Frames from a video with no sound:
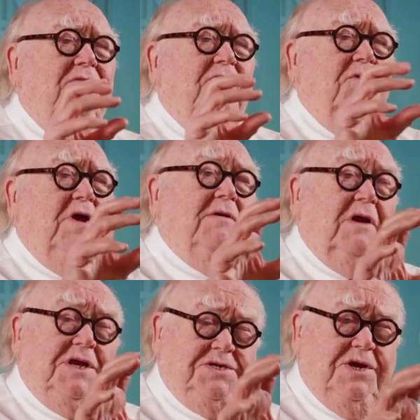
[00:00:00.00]
the,
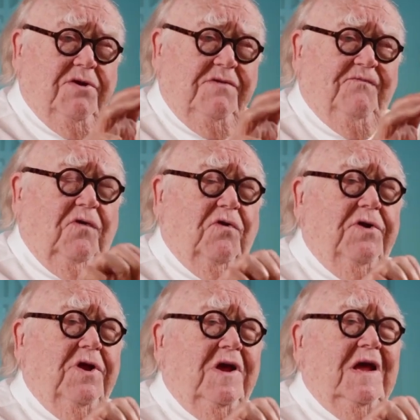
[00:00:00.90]
at least here in
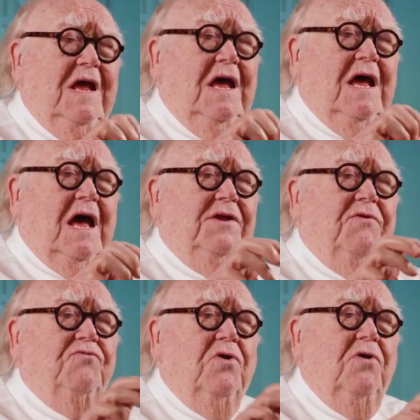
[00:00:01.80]
Florida, on the
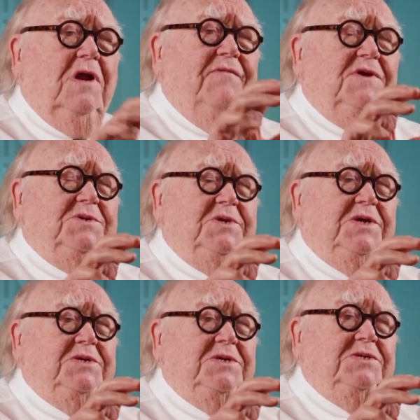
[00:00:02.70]
role of the
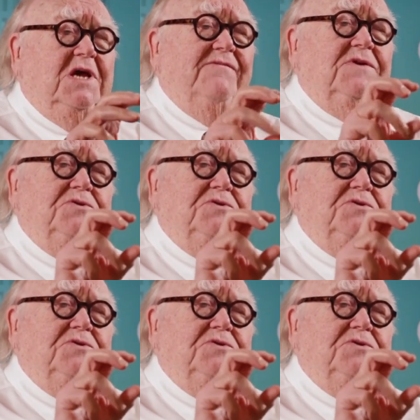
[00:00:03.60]
67